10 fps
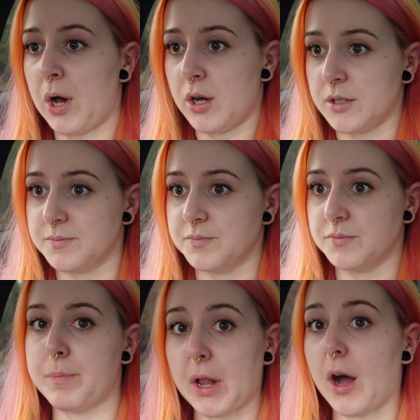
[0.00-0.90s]
But
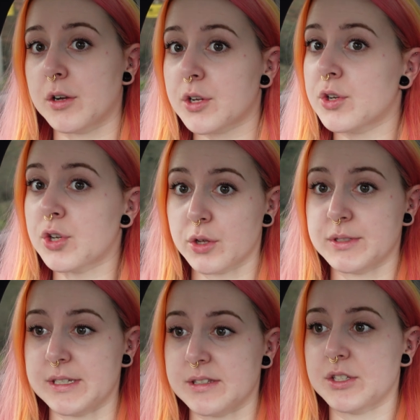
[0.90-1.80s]
the park
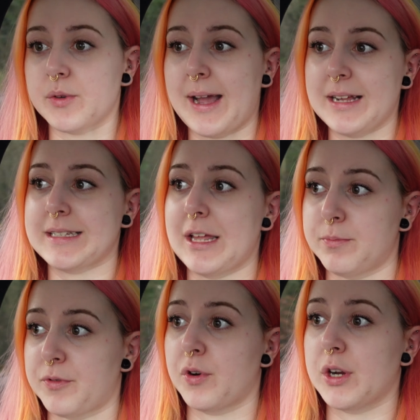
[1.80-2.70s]
closes, so I had to get
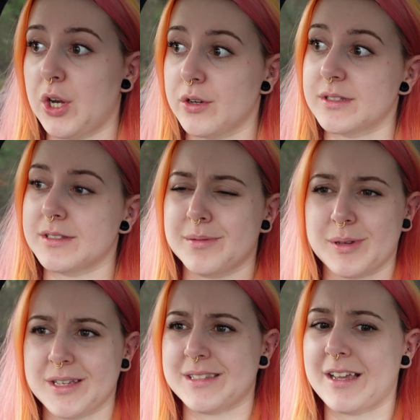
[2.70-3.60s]
up before it closes
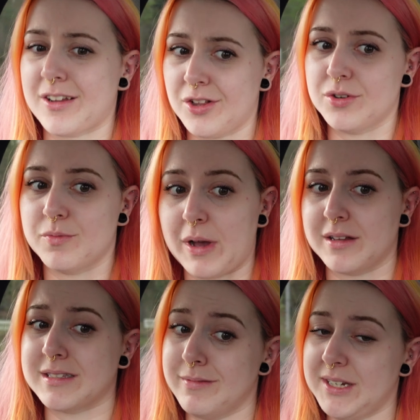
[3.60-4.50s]
because it closed,
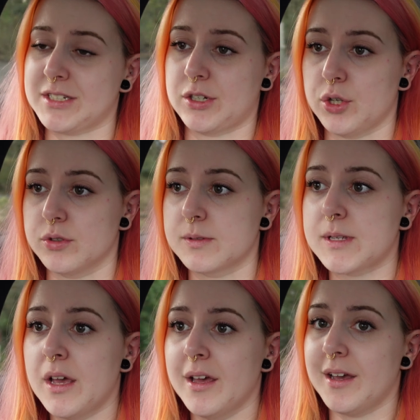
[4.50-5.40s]
well, it's meant to
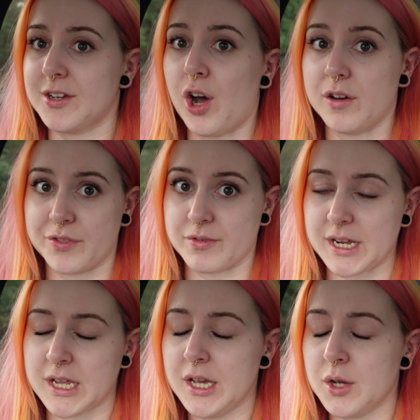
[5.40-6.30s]
close at half
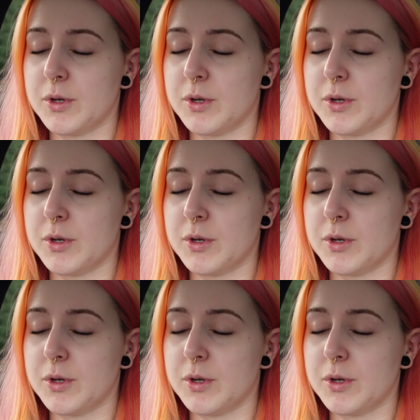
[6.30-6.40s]
three,